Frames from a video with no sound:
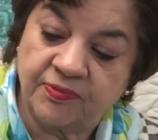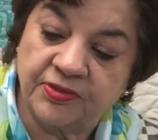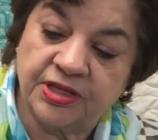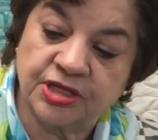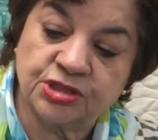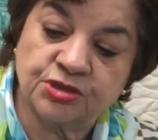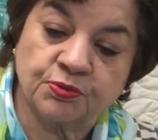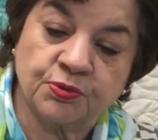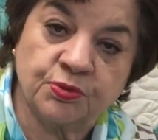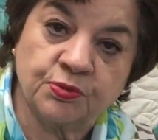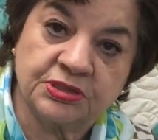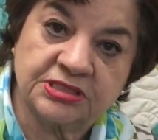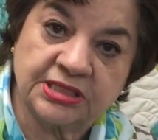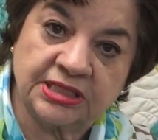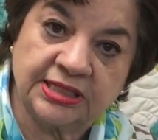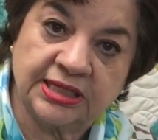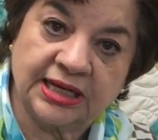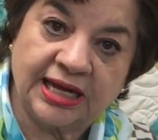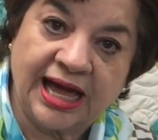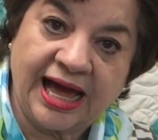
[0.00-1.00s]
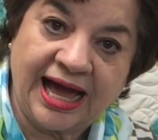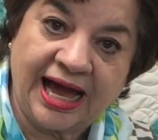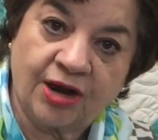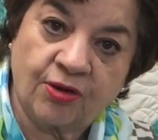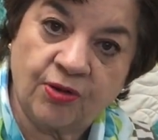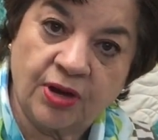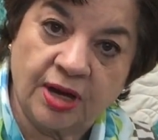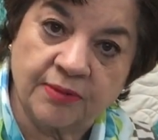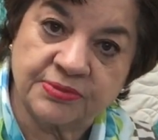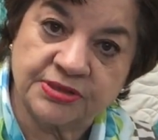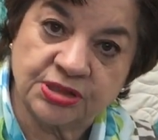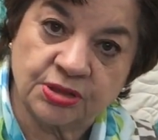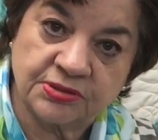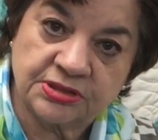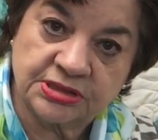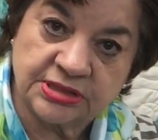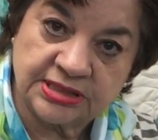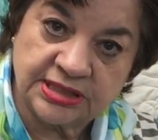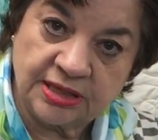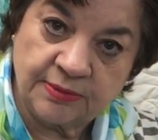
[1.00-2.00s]
This one was a little higher up, so
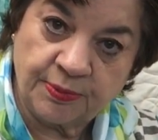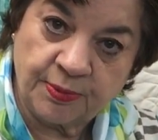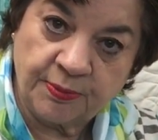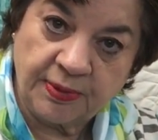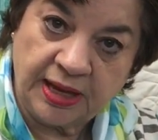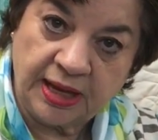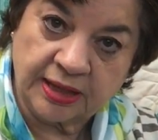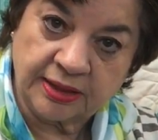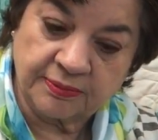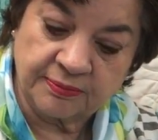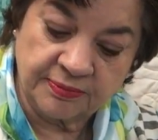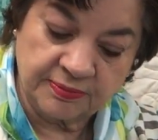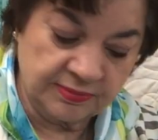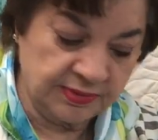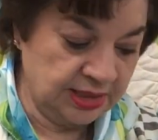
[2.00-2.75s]
it's a deeper bottom.